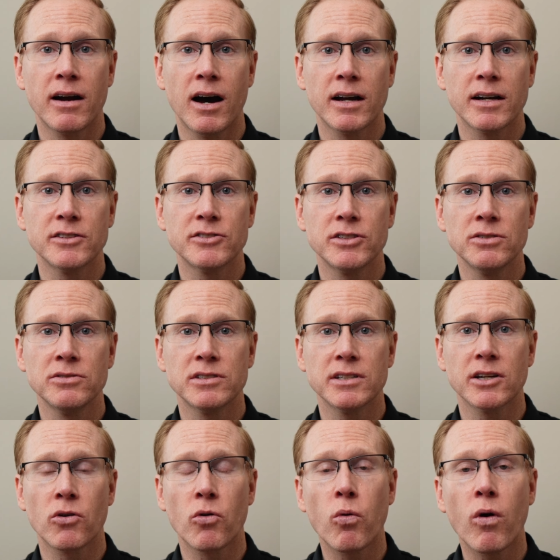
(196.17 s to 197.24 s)
audits using
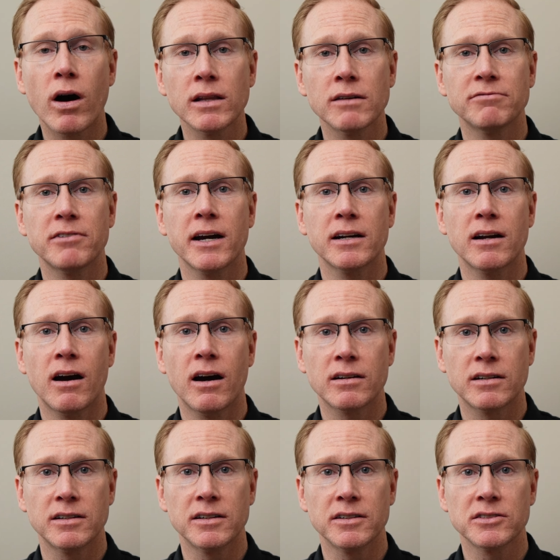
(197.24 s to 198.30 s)
qualified
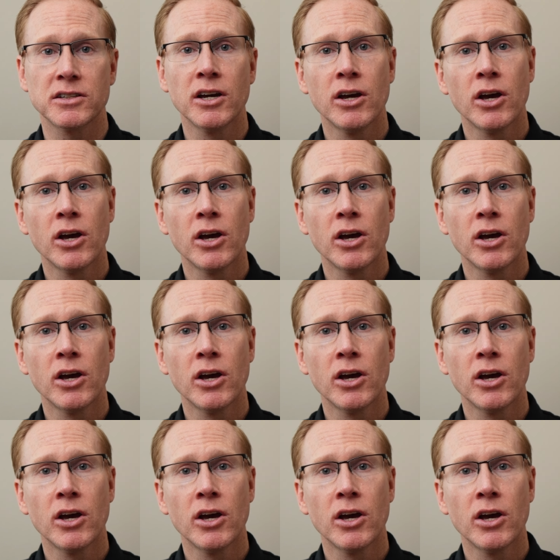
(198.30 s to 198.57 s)
auditors